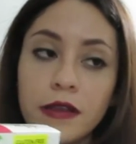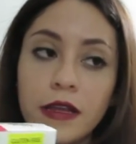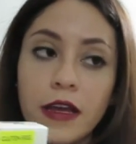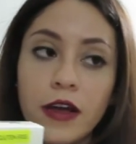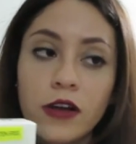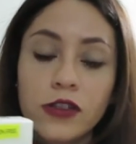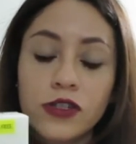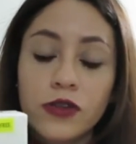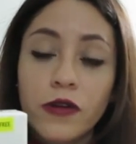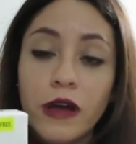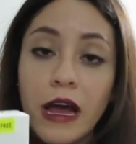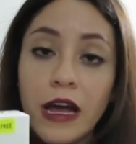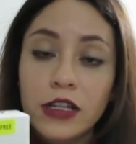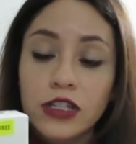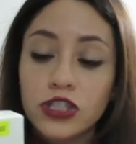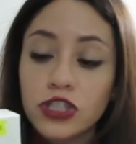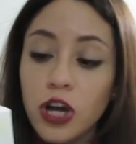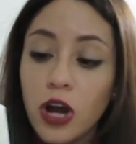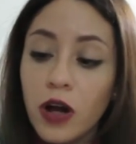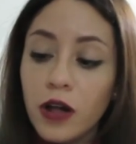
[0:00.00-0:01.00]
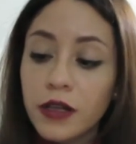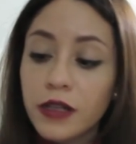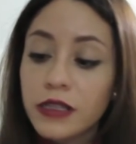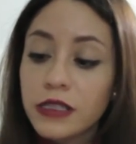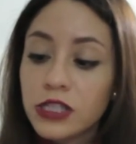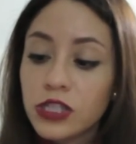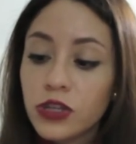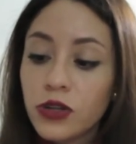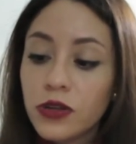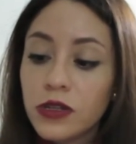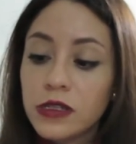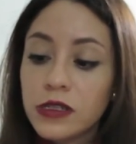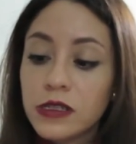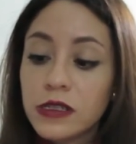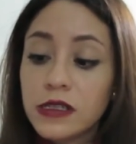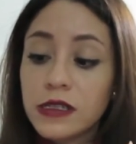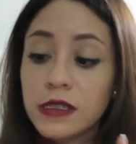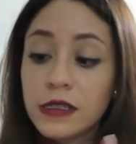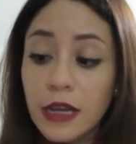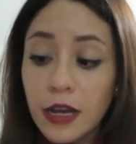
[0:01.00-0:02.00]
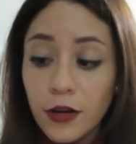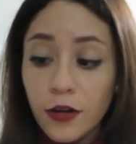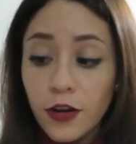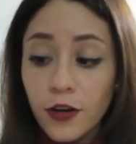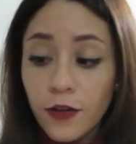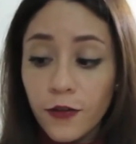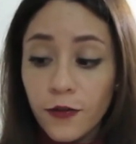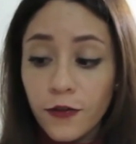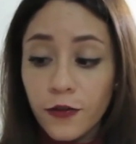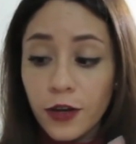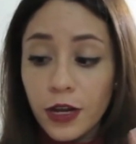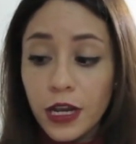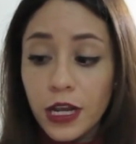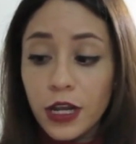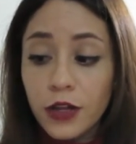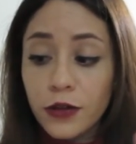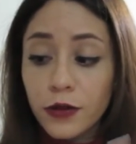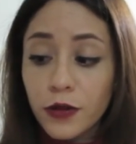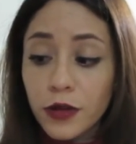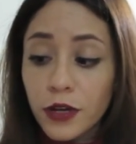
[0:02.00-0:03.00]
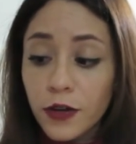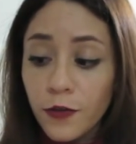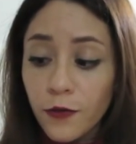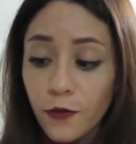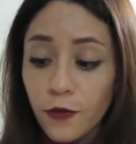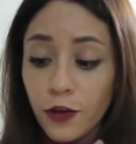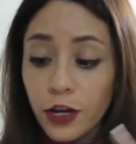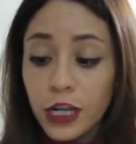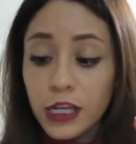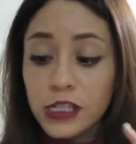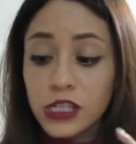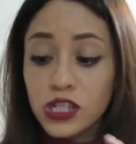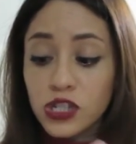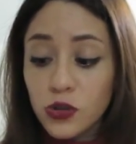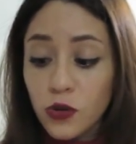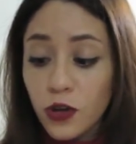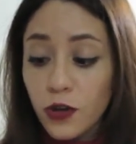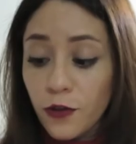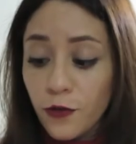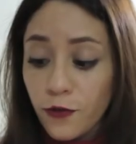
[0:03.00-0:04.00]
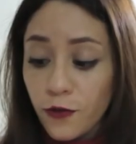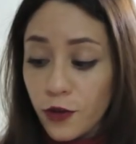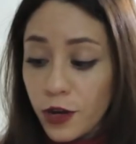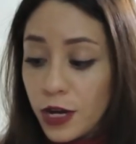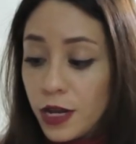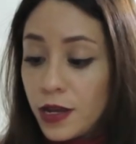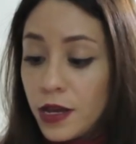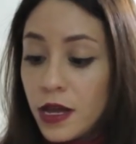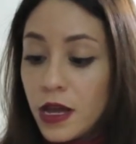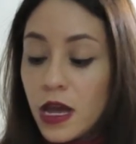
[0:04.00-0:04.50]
They also had chocolate, so this is dairy free, gluten free, soy free,